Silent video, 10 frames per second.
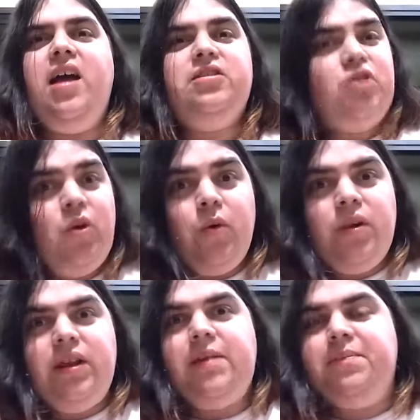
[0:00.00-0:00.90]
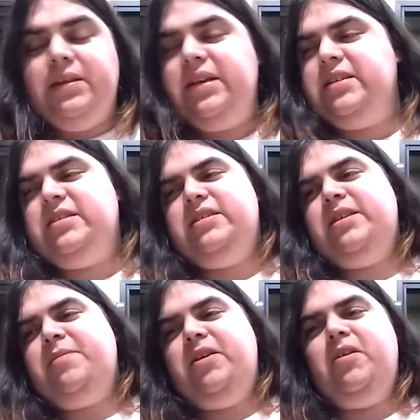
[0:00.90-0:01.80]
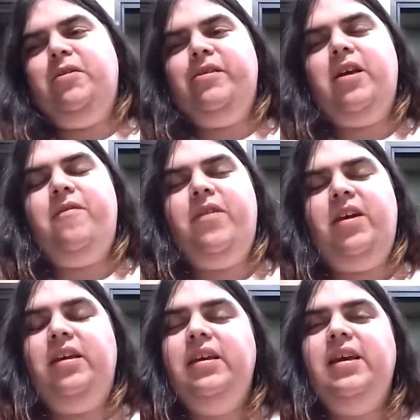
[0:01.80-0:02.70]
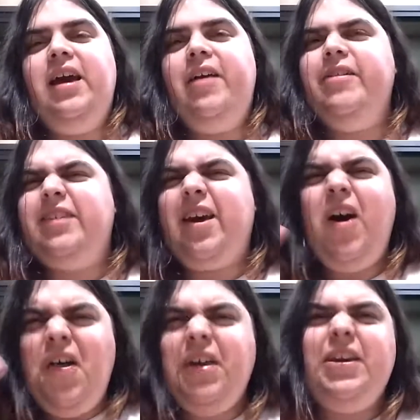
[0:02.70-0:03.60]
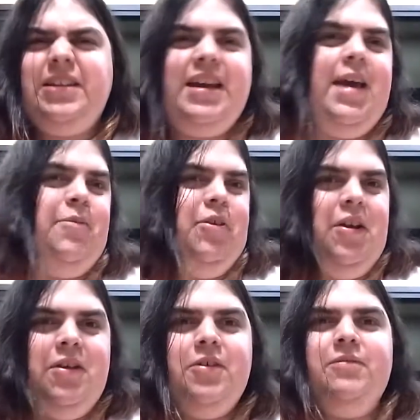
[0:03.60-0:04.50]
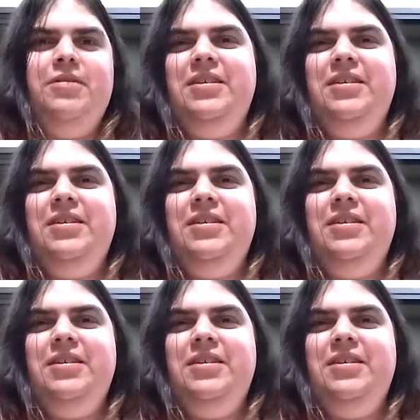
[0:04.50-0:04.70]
totally. Please, just let me, do stuff. And Irene's like, all in good time. You don't